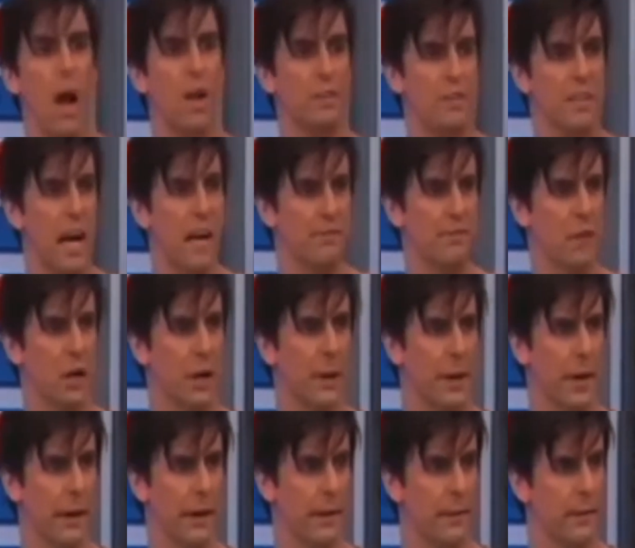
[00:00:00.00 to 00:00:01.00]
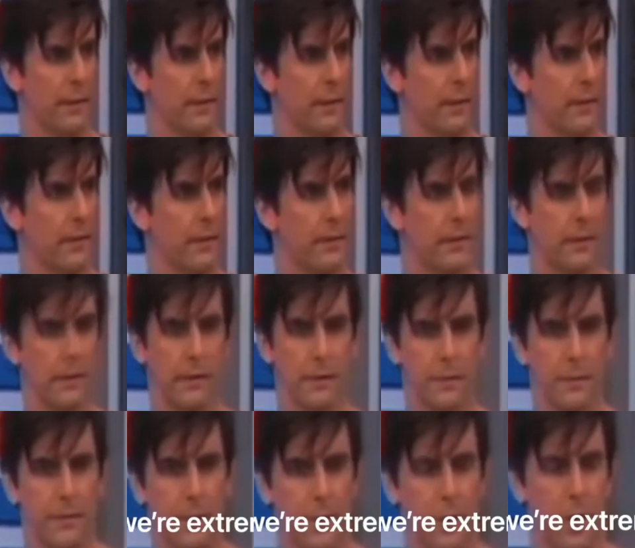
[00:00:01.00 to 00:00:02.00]
tough tuna.
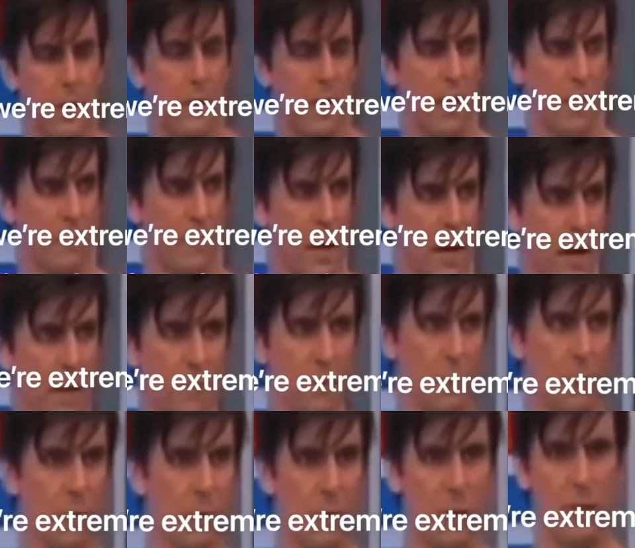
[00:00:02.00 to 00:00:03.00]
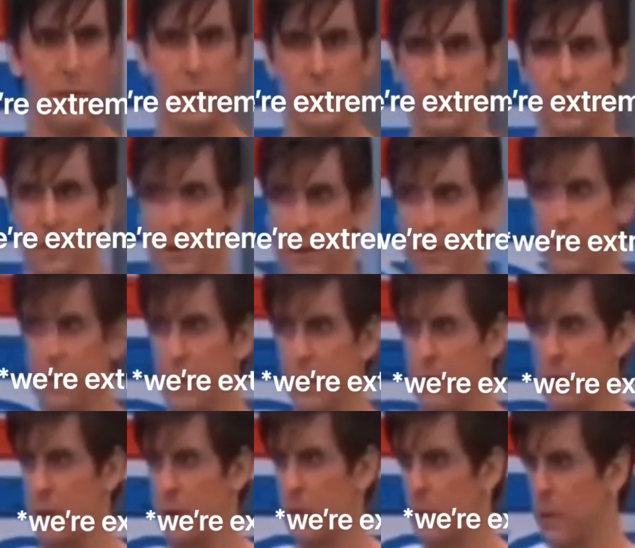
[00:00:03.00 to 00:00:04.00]
I don't have enough money for employees to get free food
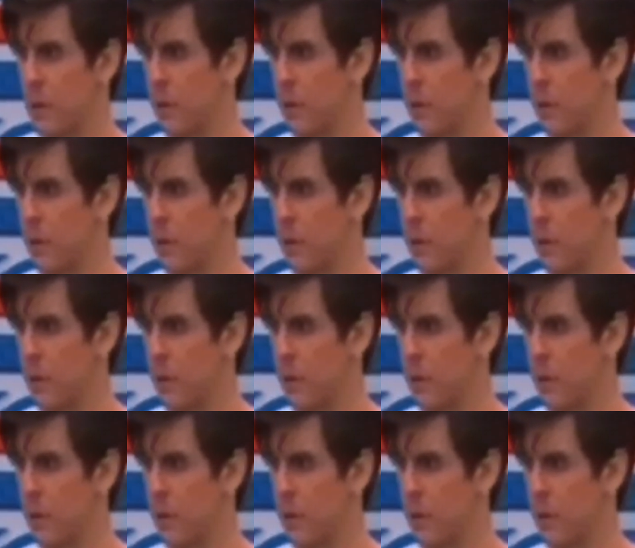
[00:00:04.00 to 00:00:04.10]
anymore.